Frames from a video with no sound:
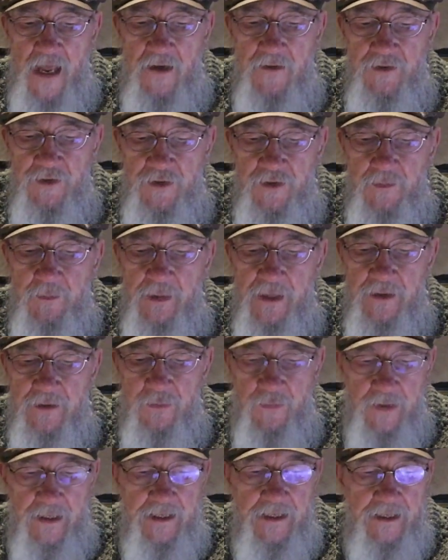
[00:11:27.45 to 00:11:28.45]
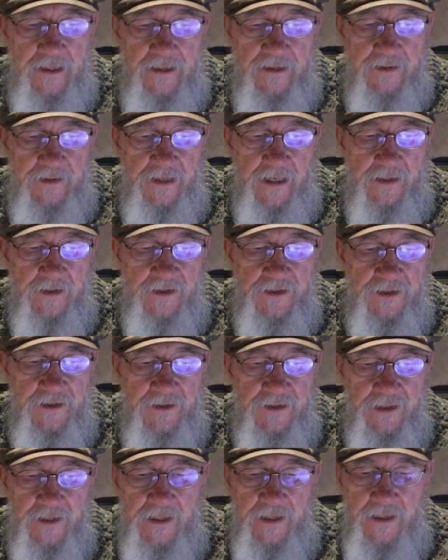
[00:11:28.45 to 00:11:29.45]
should be treated as such.
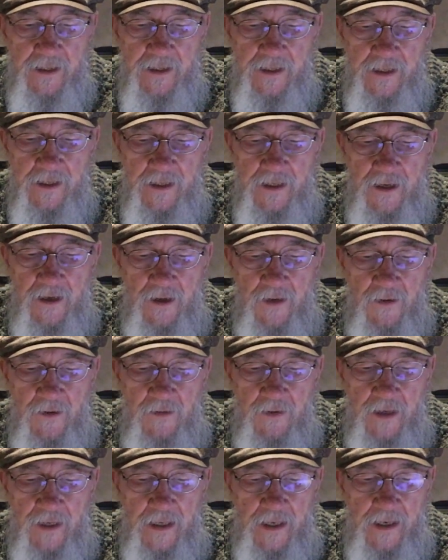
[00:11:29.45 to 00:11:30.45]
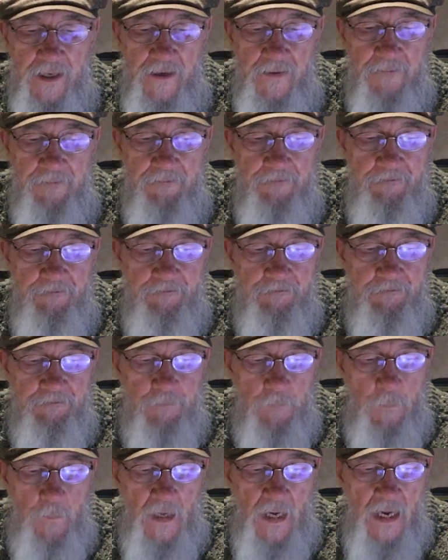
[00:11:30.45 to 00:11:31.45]
Okay.
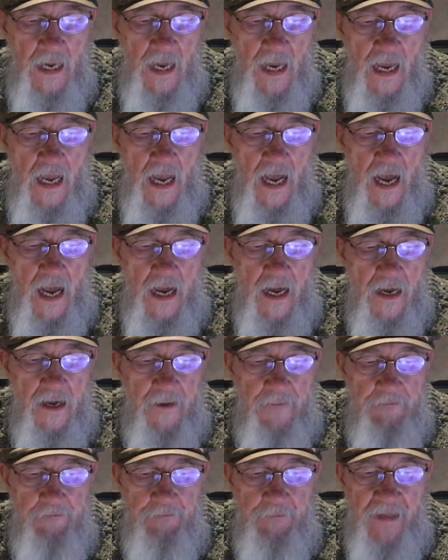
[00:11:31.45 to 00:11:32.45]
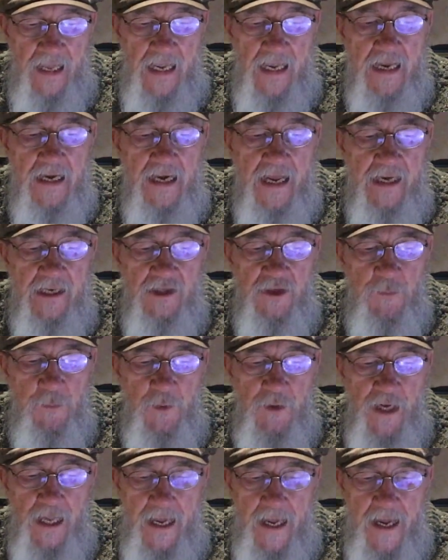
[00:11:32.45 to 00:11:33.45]
In
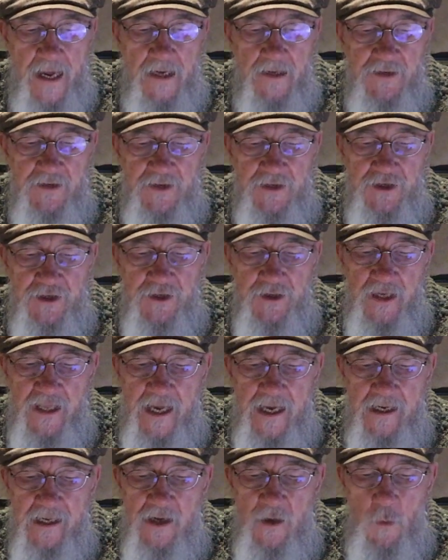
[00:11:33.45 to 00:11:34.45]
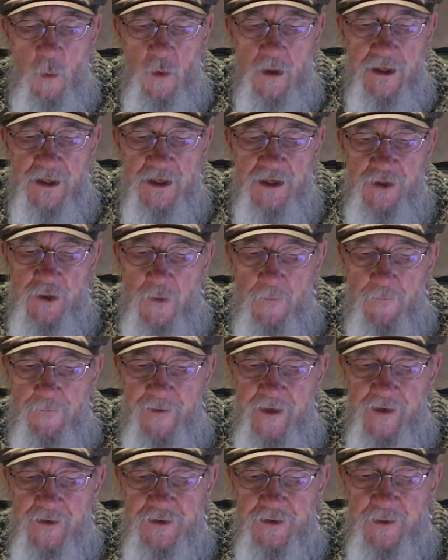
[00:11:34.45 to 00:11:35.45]
expert hands, the shillelagh was so
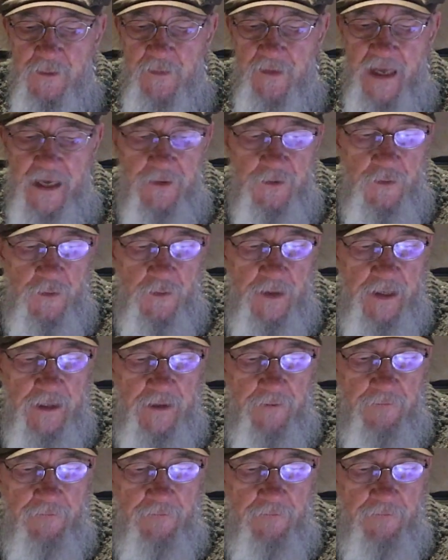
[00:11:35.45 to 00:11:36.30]
fearsome that during the